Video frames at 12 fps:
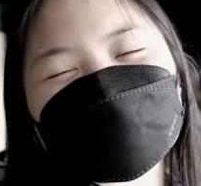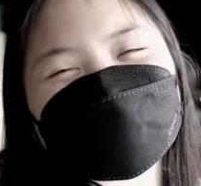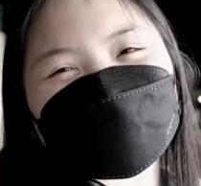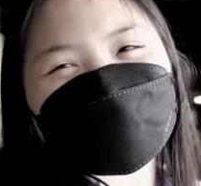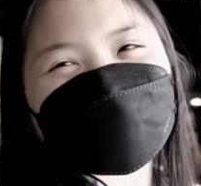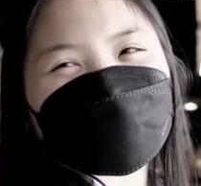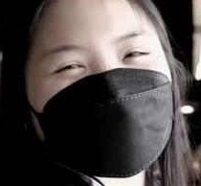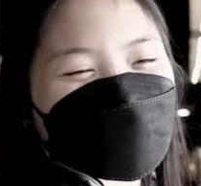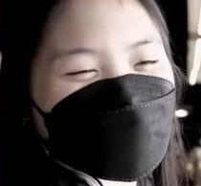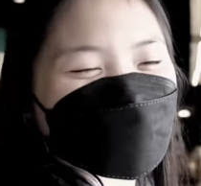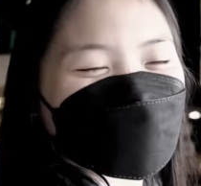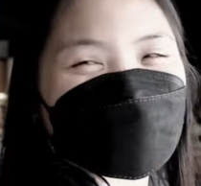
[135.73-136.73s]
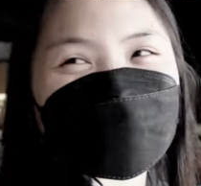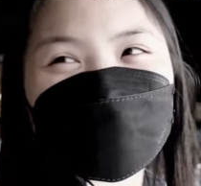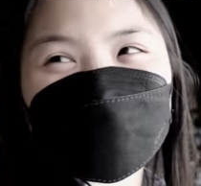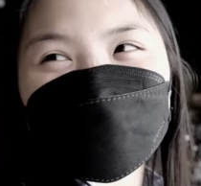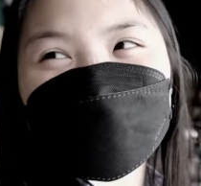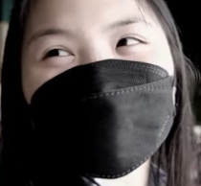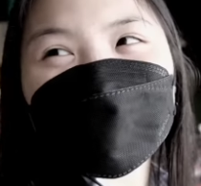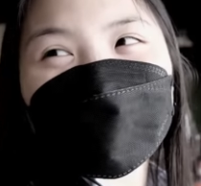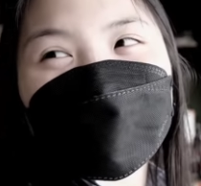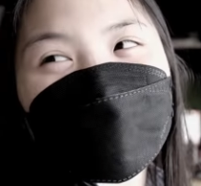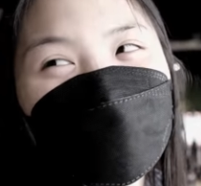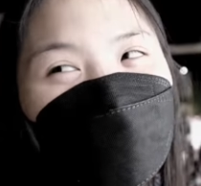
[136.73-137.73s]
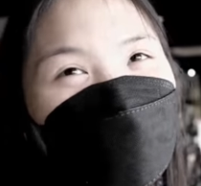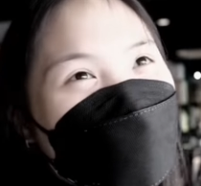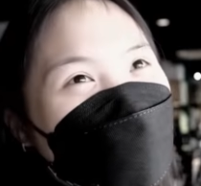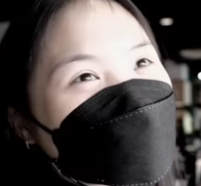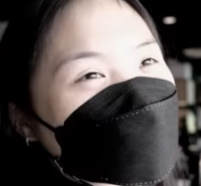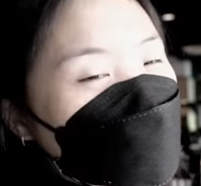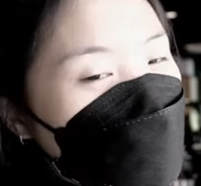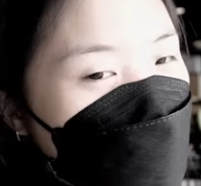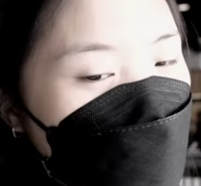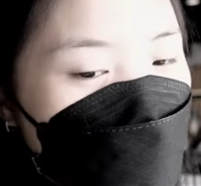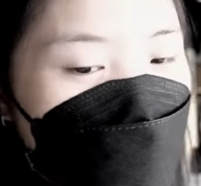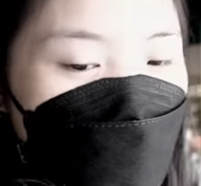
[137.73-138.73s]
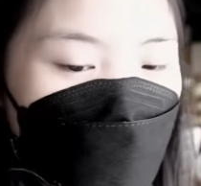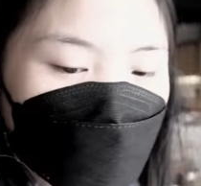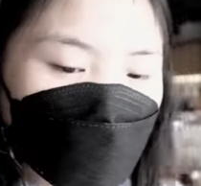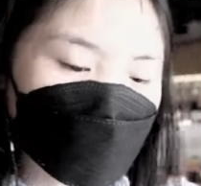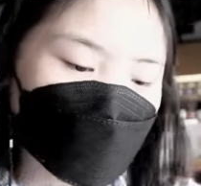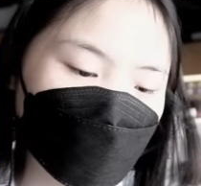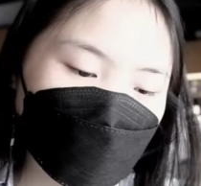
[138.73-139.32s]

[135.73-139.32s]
it's about 8,000 ringgit. Yeah. So we do have another